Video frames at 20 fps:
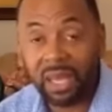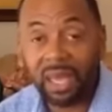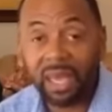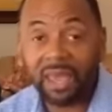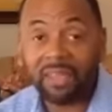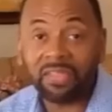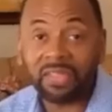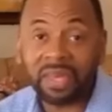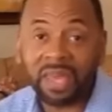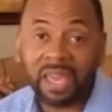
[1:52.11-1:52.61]

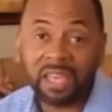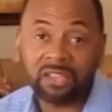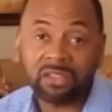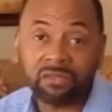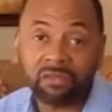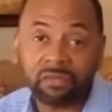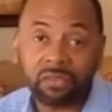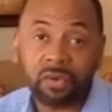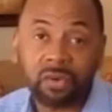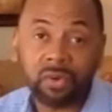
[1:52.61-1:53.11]
At the age
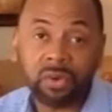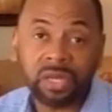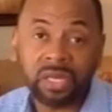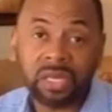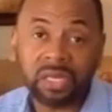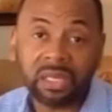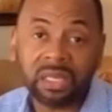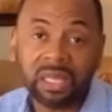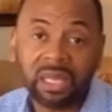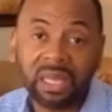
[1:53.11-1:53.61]
of
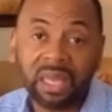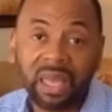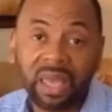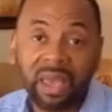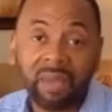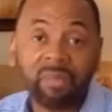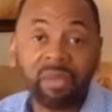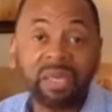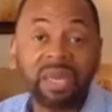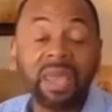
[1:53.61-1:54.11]
30,
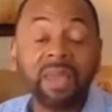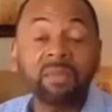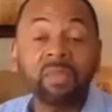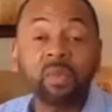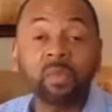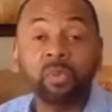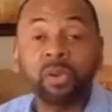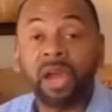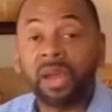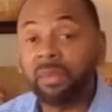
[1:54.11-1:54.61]
I became the
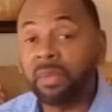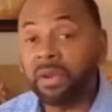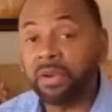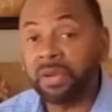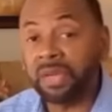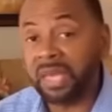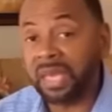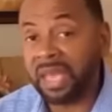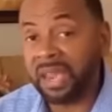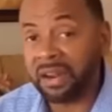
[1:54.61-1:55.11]

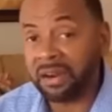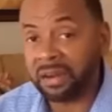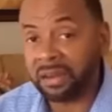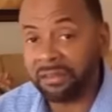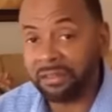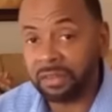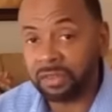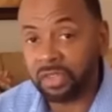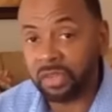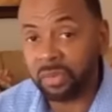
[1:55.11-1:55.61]
primary
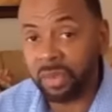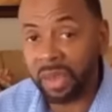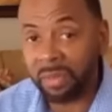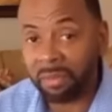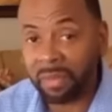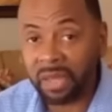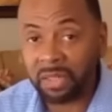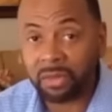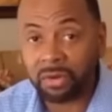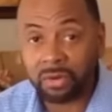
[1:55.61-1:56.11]
caregiver to my
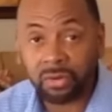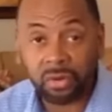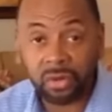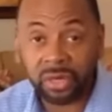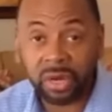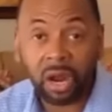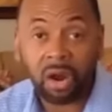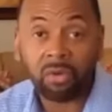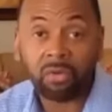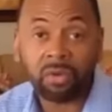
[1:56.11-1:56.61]
mother, who
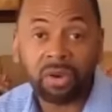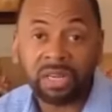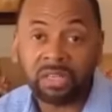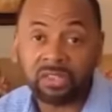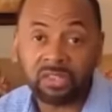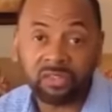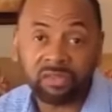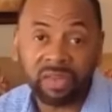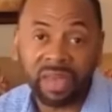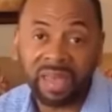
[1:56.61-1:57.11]
had already
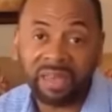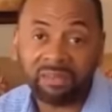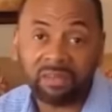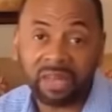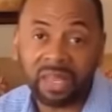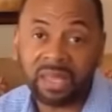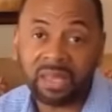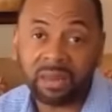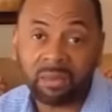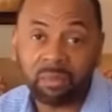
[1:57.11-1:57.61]
survived
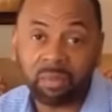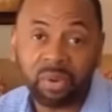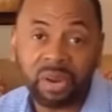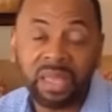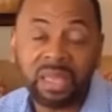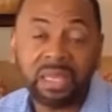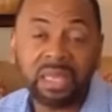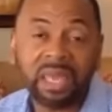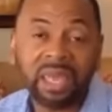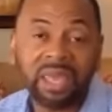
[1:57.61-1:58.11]
lung and
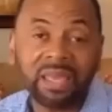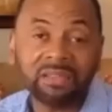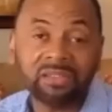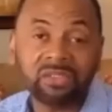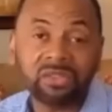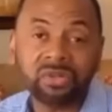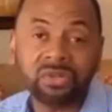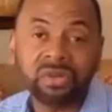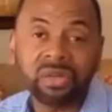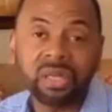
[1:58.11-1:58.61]
brain
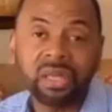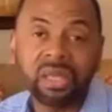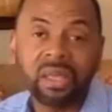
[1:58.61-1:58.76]
cancer,